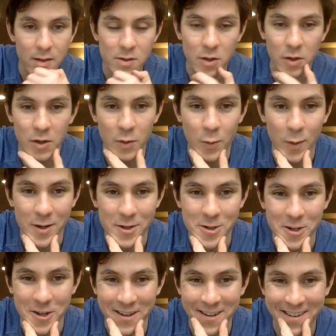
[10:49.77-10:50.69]
a good
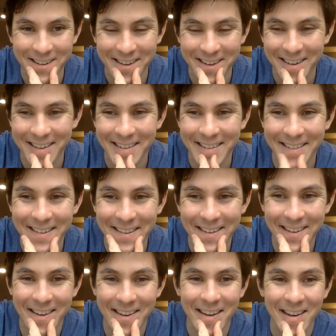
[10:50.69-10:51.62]
question.
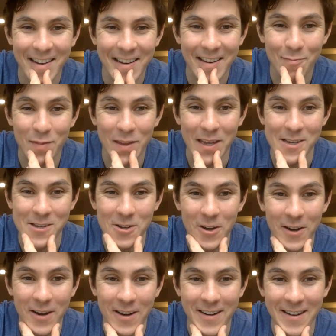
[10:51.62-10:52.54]
Play
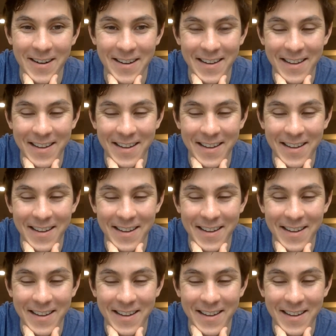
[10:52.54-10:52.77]
soccer.